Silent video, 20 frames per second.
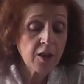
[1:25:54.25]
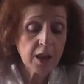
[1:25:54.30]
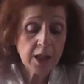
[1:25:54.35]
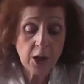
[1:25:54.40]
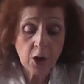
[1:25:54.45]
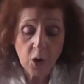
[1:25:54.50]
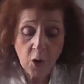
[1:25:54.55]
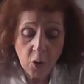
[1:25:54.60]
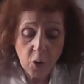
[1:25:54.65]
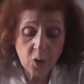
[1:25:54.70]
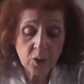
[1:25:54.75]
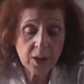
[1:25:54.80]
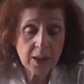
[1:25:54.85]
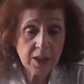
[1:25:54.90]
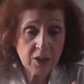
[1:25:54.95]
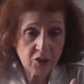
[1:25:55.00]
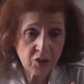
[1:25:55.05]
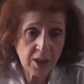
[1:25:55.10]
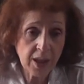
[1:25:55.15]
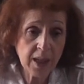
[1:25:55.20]
The
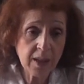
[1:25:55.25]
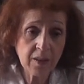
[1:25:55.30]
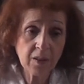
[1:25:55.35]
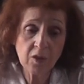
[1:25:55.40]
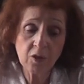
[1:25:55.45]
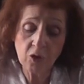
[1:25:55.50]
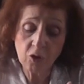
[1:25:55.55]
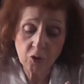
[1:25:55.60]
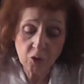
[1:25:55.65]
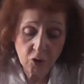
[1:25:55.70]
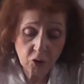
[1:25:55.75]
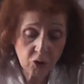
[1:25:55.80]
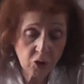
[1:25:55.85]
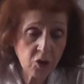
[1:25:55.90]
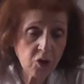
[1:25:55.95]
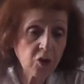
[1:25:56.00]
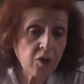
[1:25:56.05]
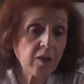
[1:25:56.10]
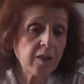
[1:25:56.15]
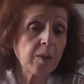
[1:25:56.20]
only chance to
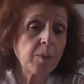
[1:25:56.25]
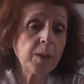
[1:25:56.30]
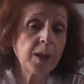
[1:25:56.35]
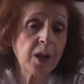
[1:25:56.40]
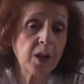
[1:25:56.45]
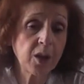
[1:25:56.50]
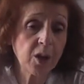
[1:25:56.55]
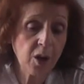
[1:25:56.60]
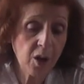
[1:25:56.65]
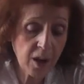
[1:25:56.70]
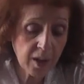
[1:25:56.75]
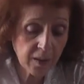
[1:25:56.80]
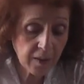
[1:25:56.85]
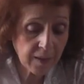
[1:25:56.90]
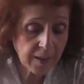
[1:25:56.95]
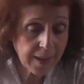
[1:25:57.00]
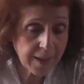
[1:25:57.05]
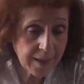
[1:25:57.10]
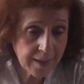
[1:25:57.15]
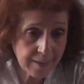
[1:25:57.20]
choose to be on God's
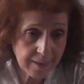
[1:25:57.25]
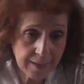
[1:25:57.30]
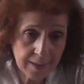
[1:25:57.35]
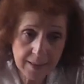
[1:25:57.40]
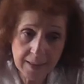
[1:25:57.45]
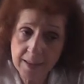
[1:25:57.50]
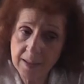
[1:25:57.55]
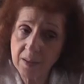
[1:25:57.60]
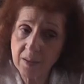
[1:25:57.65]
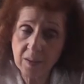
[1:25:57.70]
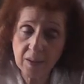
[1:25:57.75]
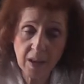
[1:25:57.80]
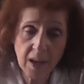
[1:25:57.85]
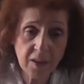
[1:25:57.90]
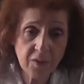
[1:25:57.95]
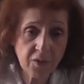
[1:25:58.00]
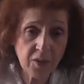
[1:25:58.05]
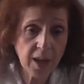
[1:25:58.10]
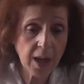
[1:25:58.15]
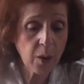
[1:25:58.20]
side is in this
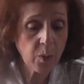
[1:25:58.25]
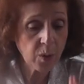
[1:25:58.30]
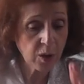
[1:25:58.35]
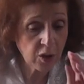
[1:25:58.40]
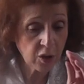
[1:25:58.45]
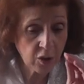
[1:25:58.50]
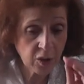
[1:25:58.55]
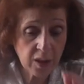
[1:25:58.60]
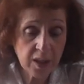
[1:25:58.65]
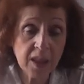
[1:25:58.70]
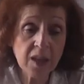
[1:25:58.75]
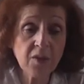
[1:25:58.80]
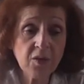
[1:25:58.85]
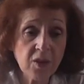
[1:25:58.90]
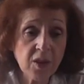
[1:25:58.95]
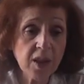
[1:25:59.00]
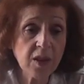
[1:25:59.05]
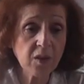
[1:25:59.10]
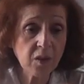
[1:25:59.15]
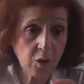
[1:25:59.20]
life now. When you
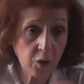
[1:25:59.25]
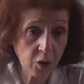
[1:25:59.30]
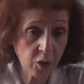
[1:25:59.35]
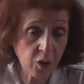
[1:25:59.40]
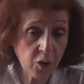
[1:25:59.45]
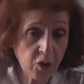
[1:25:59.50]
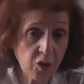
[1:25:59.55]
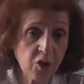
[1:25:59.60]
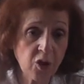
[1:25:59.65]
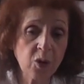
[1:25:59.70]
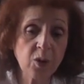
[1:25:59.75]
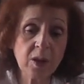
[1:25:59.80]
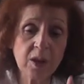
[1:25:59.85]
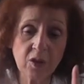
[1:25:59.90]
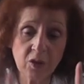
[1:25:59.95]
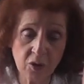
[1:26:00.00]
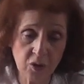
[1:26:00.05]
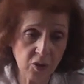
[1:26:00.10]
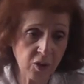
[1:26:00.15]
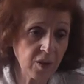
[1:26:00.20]
leave this earth, your
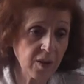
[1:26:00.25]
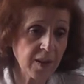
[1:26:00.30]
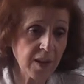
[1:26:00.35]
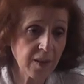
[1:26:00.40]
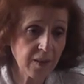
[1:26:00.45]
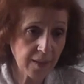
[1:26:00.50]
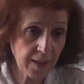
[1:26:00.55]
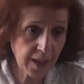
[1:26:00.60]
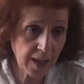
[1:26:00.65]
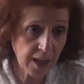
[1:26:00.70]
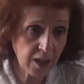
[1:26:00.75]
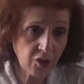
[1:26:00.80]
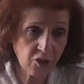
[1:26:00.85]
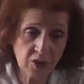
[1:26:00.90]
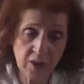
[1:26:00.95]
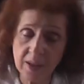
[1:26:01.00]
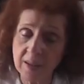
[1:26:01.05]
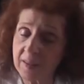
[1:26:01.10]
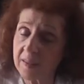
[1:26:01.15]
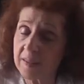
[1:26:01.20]
eternal
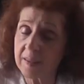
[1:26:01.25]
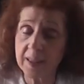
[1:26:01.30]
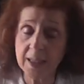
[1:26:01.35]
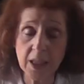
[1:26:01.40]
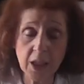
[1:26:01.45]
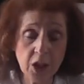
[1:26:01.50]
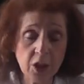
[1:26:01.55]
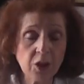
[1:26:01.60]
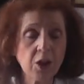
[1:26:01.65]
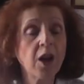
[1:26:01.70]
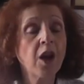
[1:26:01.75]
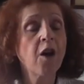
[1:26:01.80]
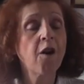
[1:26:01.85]
destination is sealed